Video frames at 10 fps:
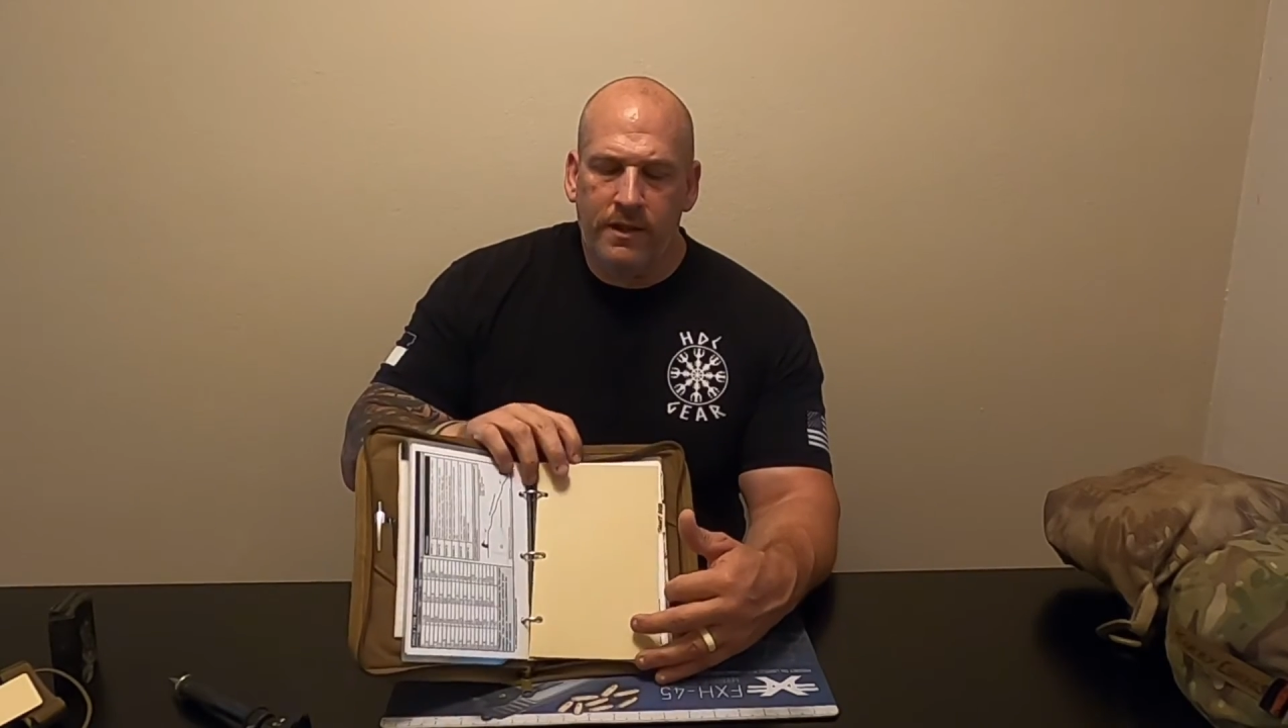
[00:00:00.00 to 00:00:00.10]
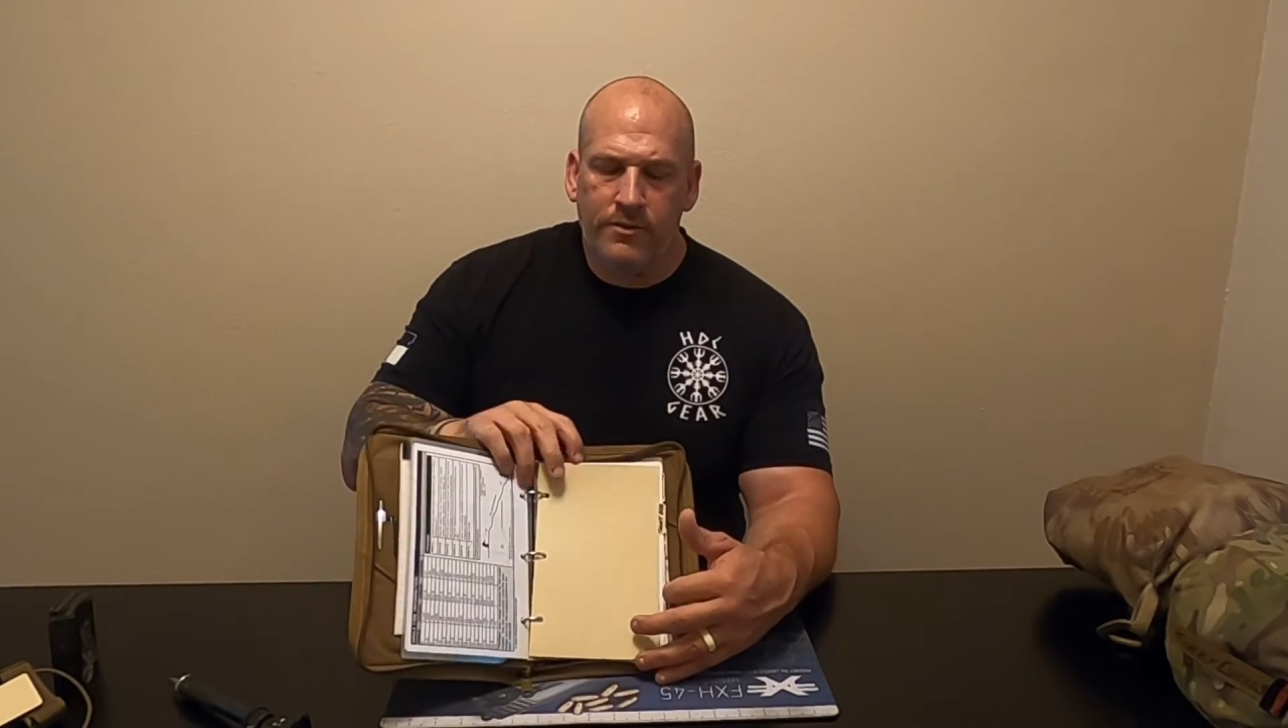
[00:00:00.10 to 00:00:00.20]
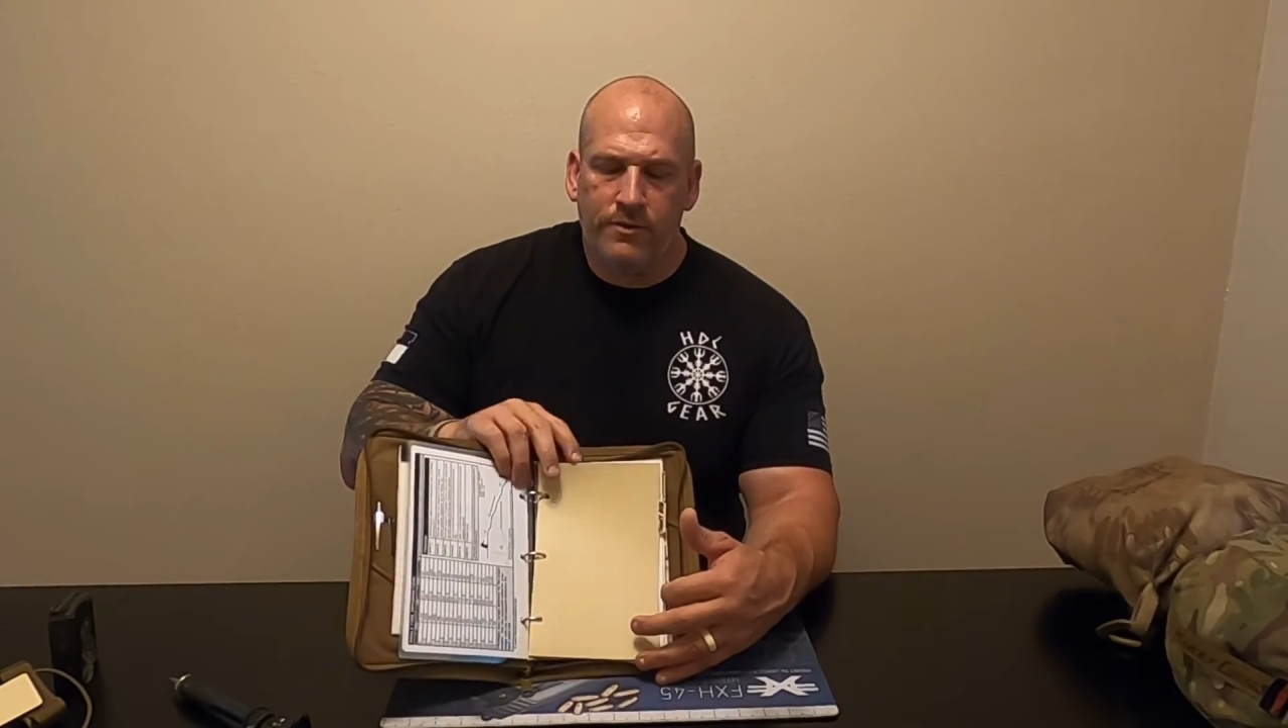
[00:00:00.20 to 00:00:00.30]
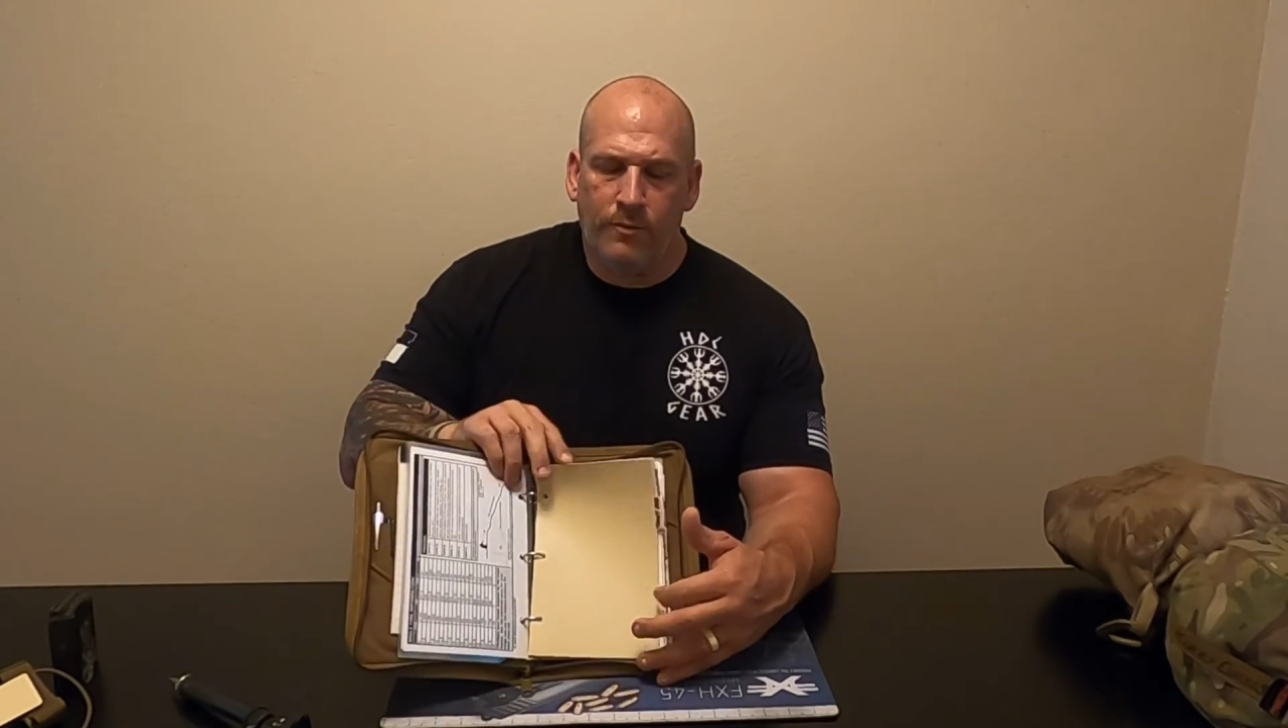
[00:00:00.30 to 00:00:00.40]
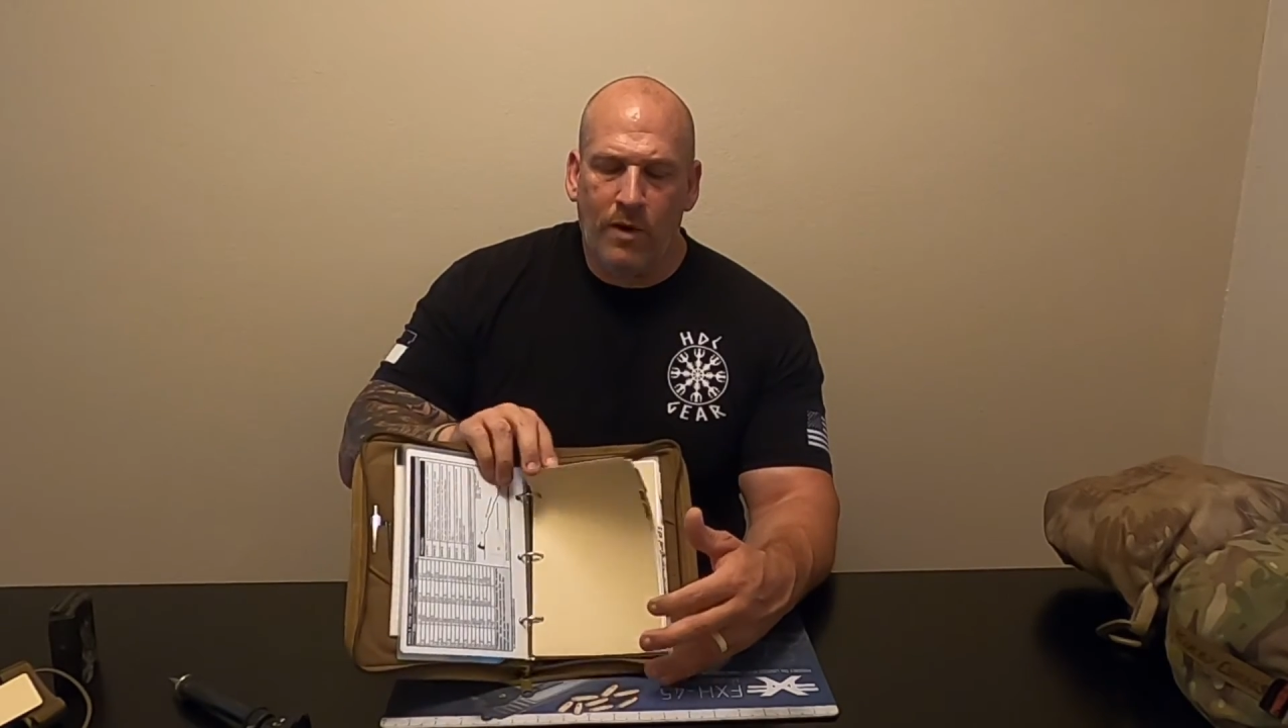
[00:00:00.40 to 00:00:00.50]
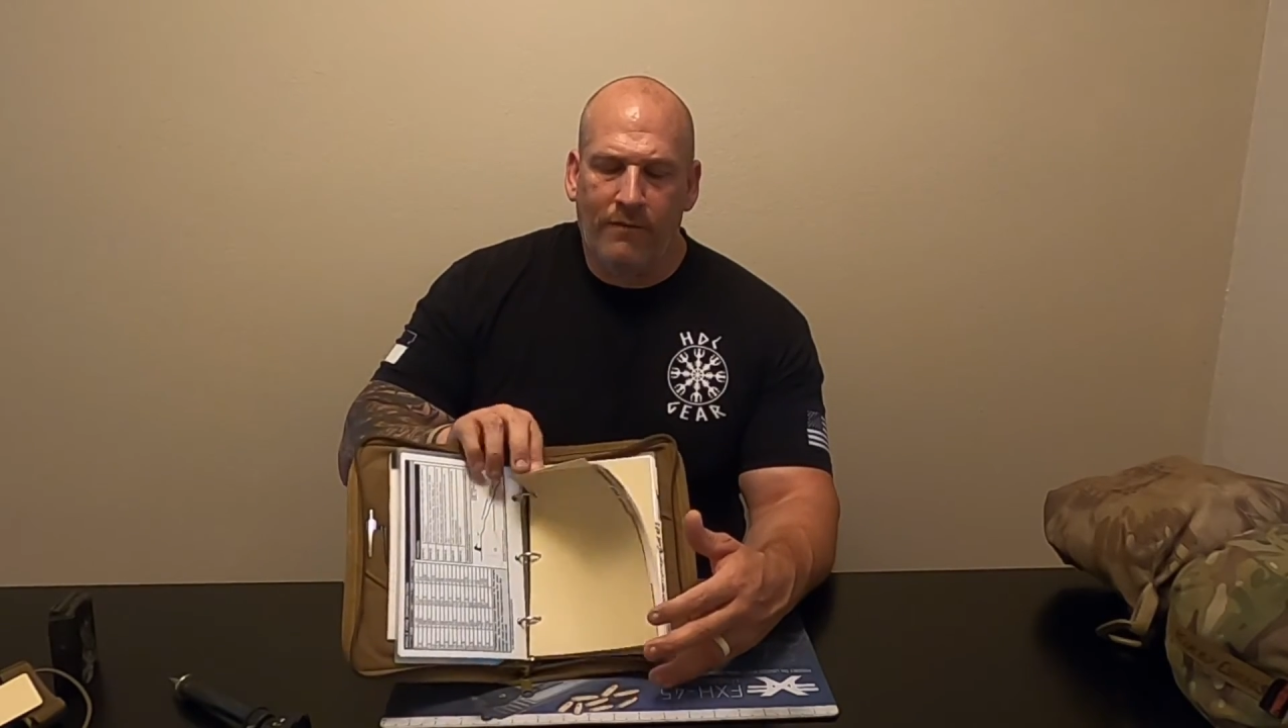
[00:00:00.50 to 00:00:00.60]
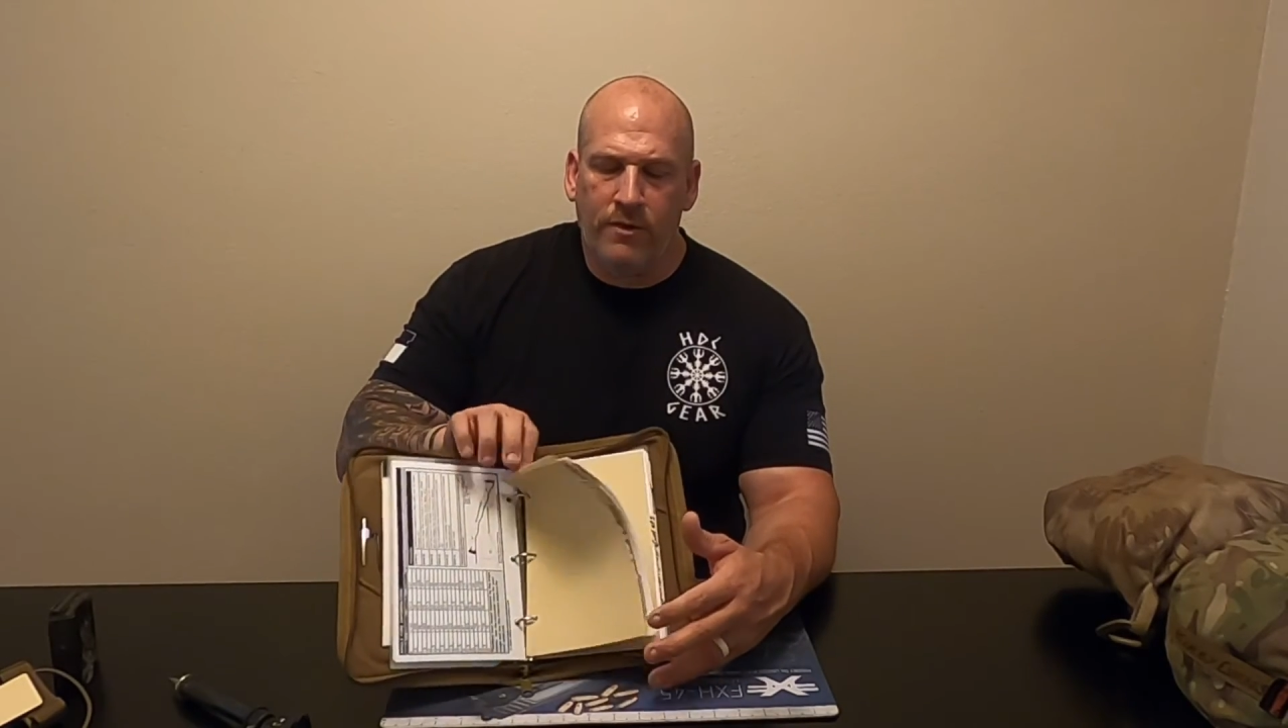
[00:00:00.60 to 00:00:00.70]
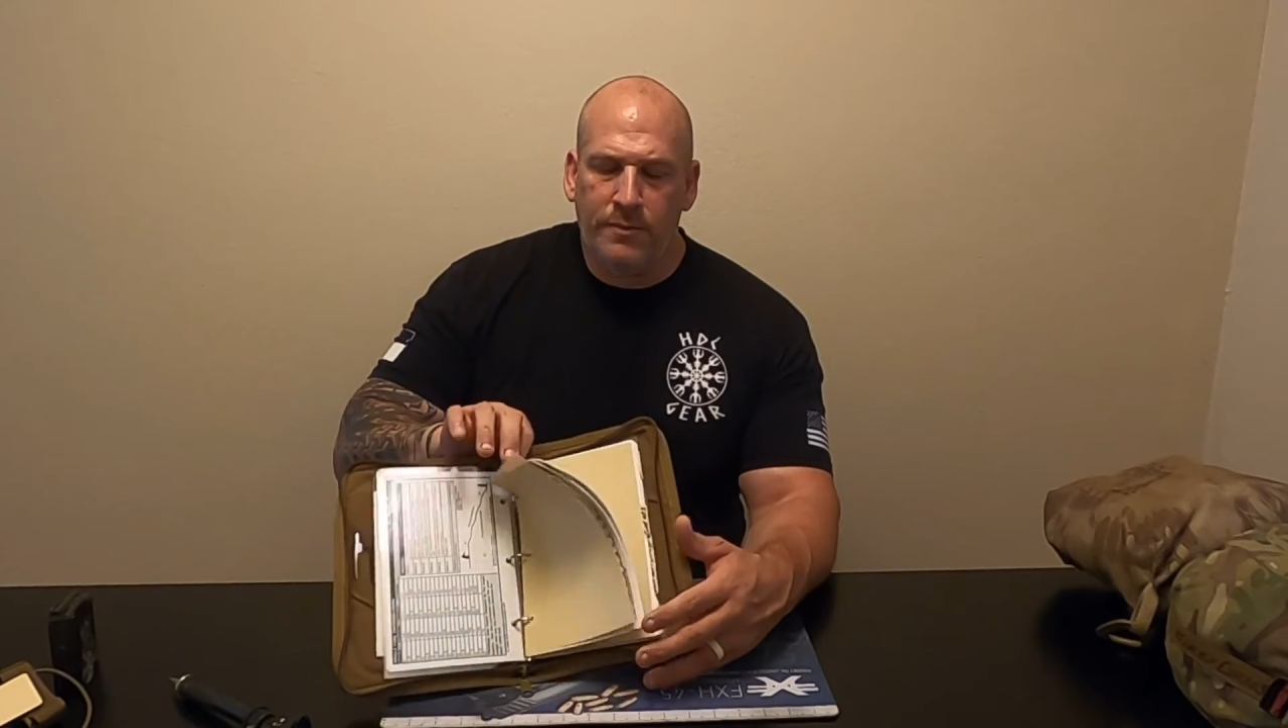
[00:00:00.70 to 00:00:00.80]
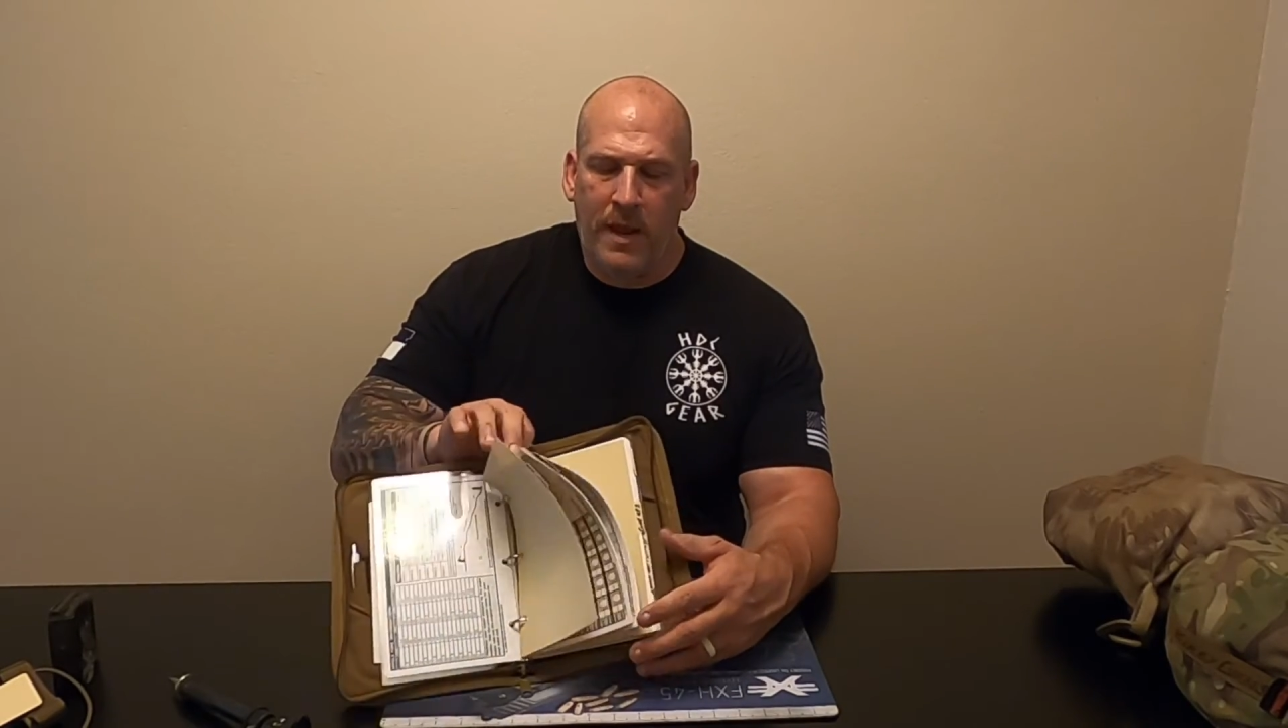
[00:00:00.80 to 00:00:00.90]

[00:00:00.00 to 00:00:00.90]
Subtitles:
these are some reference